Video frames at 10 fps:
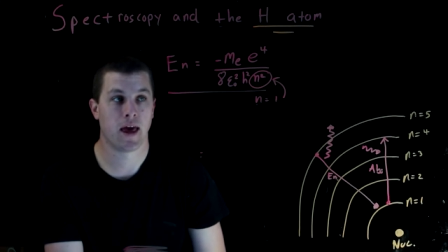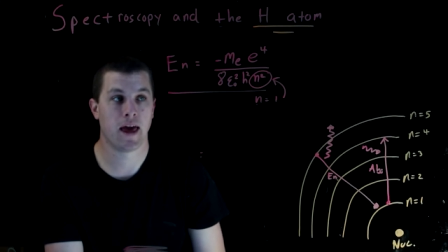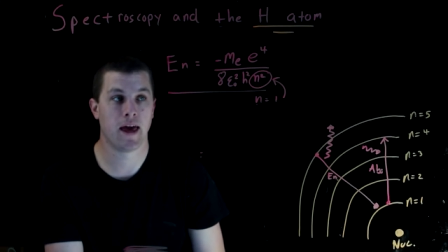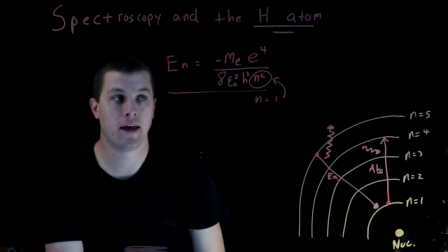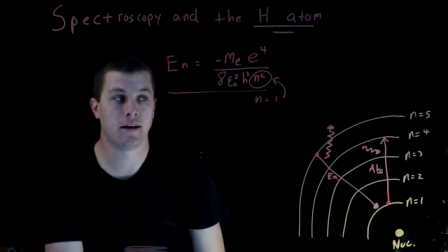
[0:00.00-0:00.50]

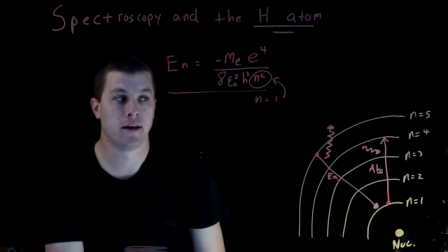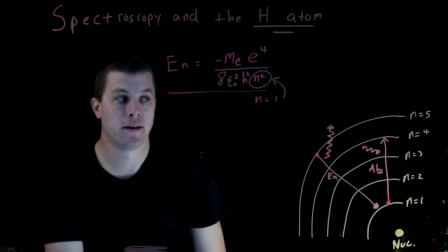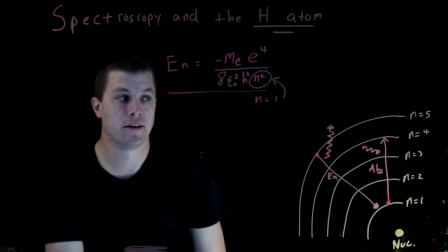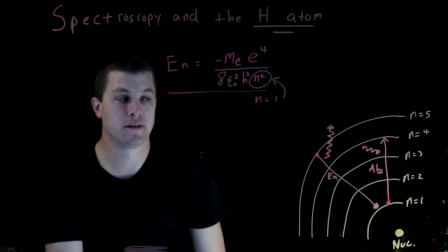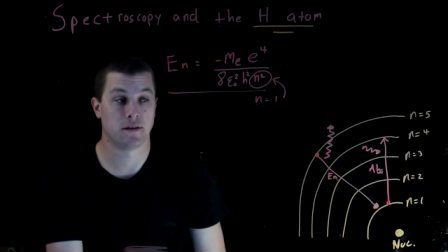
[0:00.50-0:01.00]
And
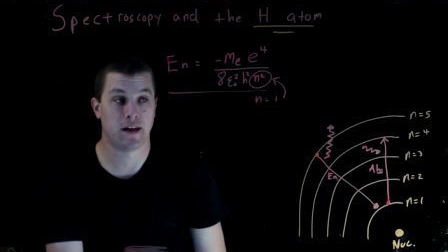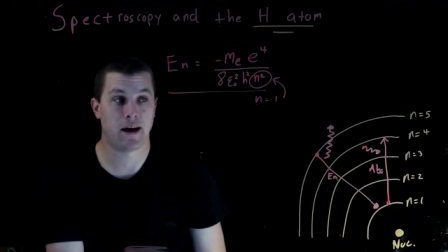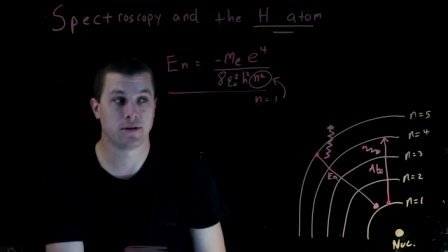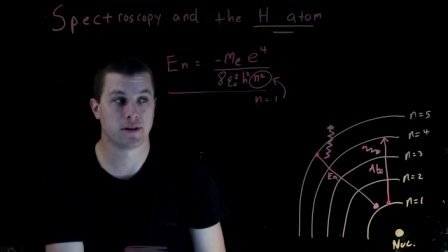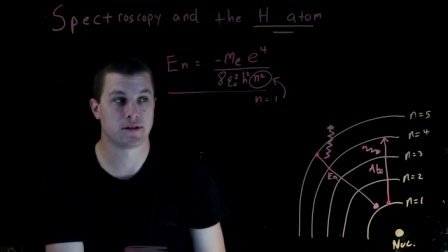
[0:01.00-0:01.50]
this
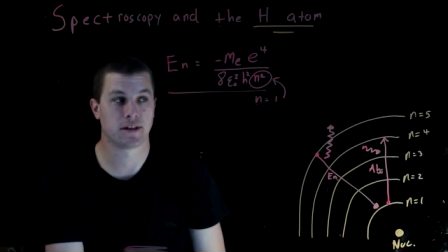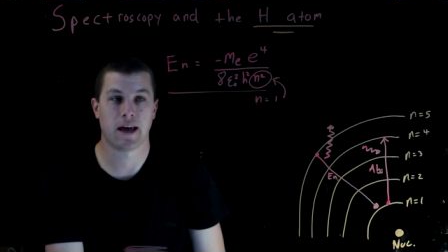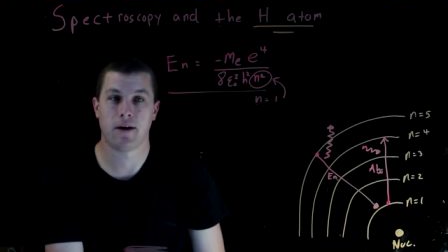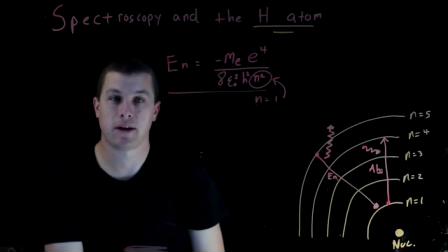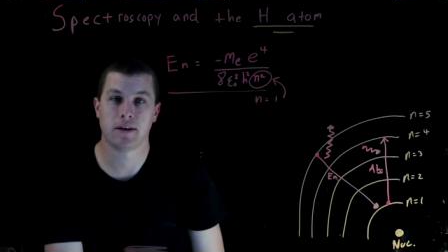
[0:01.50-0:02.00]
allows us to
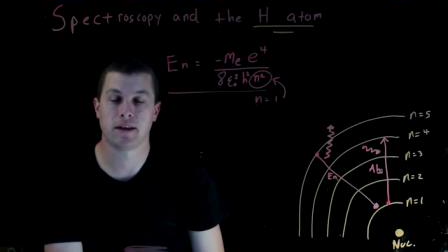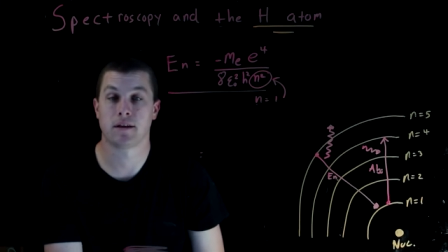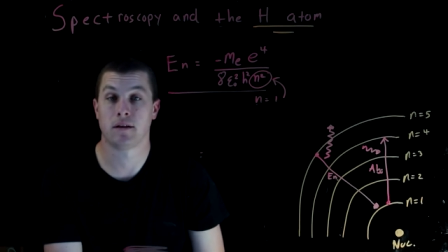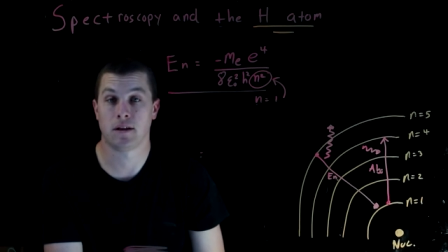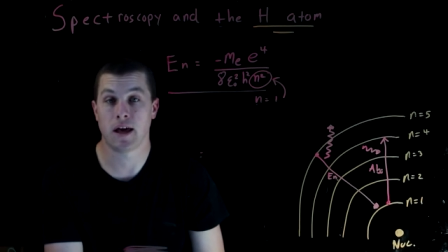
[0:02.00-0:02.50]
calculate
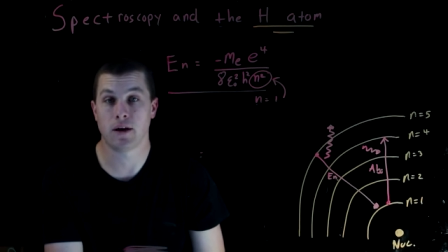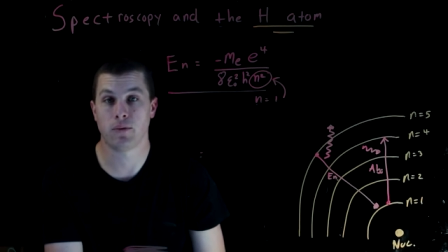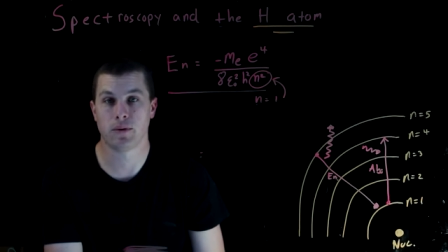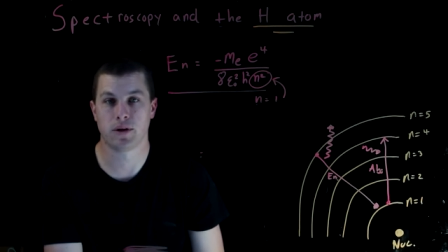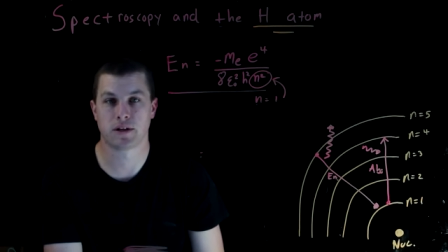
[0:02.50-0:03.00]
the light
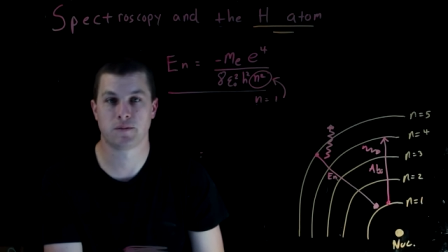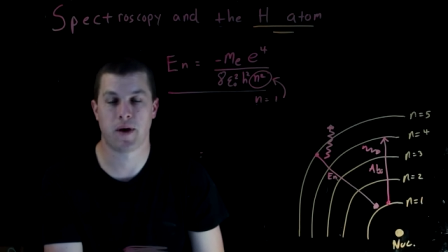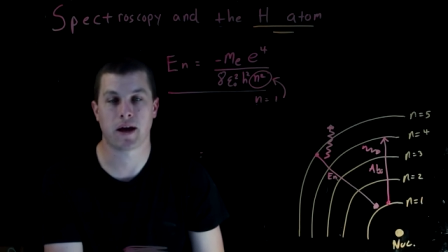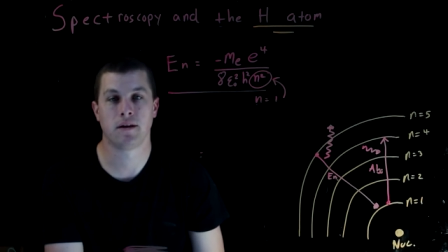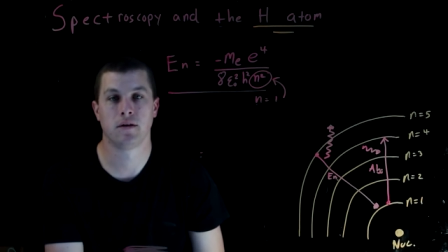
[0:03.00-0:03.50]
we would
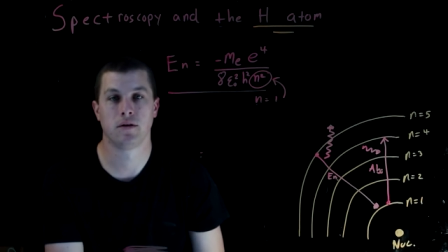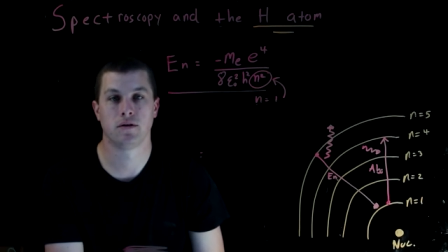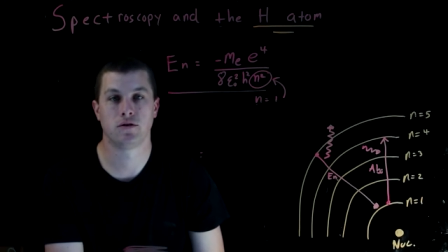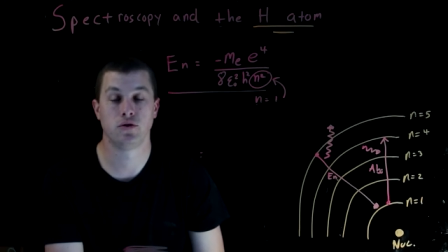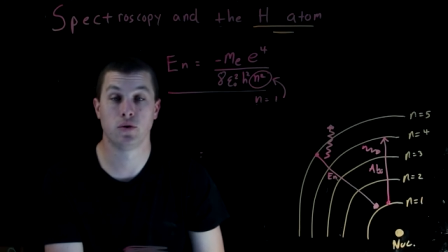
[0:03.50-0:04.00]
expect
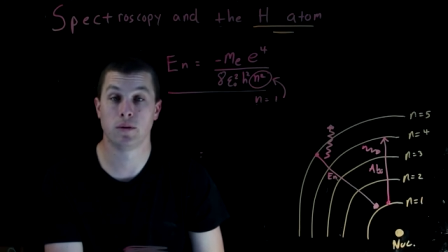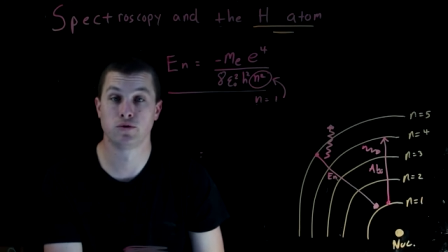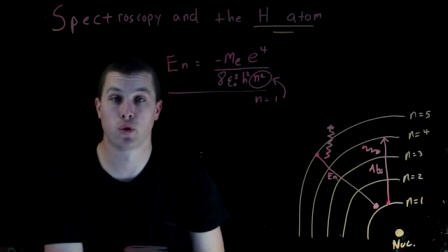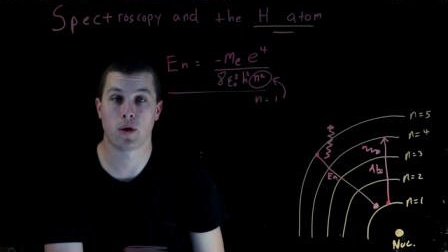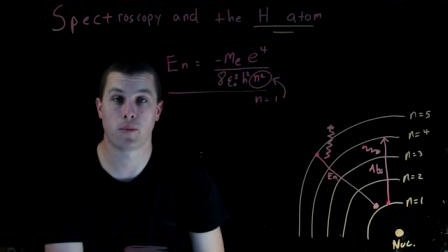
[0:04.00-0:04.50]
to
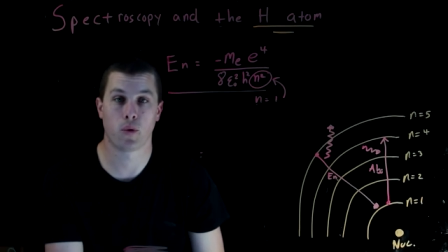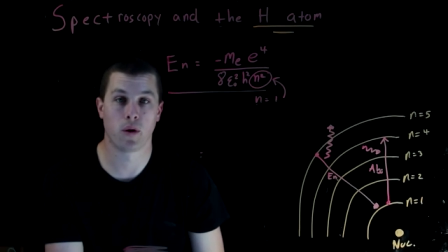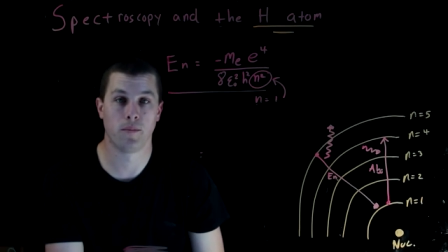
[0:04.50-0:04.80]
absorb or